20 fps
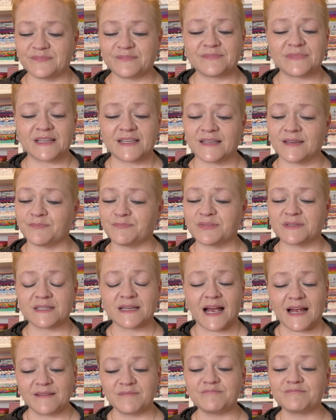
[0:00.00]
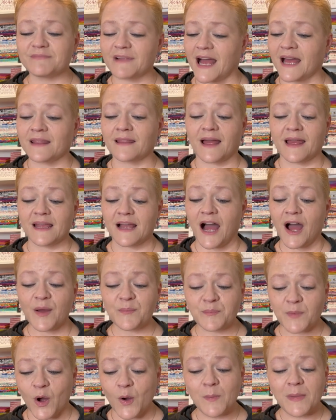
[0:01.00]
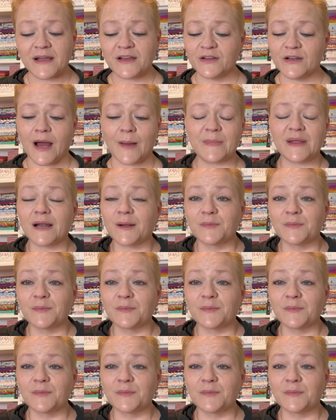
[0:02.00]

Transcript: my goodness. I mean,